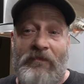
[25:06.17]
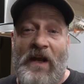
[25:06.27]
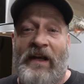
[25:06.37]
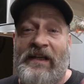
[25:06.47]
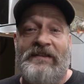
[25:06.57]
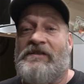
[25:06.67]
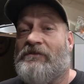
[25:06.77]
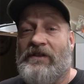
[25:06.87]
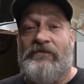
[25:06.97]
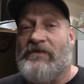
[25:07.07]
I can't tell
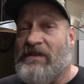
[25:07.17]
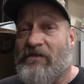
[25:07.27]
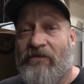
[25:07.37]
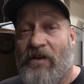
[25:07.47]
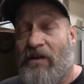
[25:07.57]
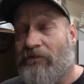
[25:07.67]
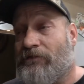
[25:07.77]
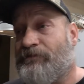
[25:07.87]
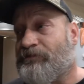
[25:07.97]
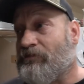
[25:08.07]
a difference in the
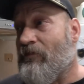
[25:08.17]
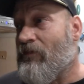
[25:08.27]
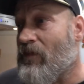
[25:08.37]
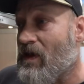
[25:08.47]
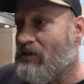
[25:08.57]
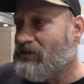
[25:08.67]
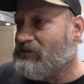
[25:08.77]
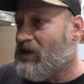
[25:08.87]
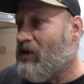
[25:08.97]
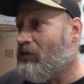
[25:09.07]
flavor.
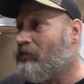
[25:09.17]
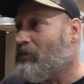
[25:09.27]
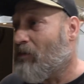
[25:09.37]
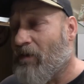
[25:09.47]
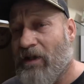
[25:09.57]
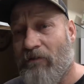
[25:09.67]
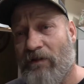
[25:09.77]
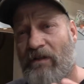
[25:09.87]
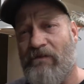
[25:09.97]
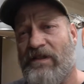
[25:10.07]
Now, my buddy,
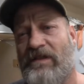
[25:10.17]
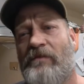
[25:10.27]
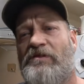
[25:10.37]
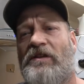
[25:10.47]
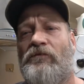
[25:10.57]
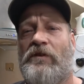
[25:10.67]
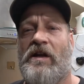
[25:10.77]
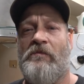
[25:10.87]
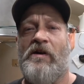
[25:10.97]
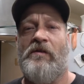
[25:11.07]
whenever the subject would
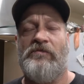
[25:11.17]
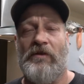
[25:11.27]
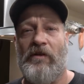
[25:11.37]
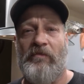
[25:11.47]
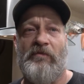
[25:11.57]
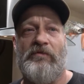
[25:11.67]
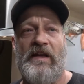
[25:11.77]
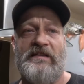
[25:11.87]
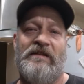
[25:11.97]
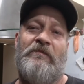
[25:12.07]
come up, a lot of people would
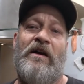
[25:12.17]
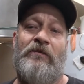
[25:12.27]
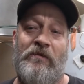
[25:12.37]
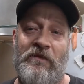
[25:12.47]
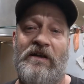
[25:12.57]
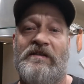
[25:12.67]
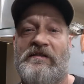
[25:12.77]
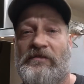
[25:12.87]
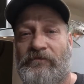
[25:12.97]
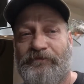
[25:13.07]
ask him how he makes
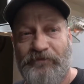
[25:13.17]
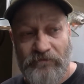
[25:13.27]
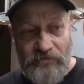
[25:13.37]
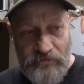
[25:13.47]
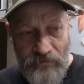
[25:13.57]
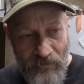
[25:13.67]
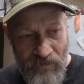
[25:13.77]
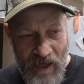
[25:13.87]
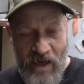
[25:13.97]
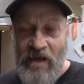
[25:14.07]
it and
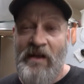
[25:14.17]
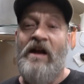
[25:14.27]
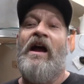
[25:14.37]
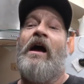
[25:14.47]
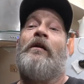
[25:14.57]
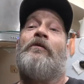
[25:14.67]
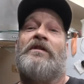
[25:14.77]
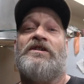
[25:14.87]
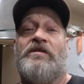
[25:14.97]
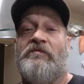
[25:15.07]
how long
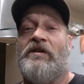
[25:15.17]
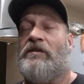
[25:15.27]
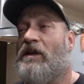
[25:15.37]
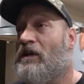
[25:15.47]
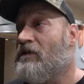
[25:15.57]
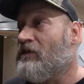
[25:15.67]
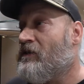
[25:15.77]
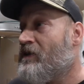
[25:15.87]
they should marinate it.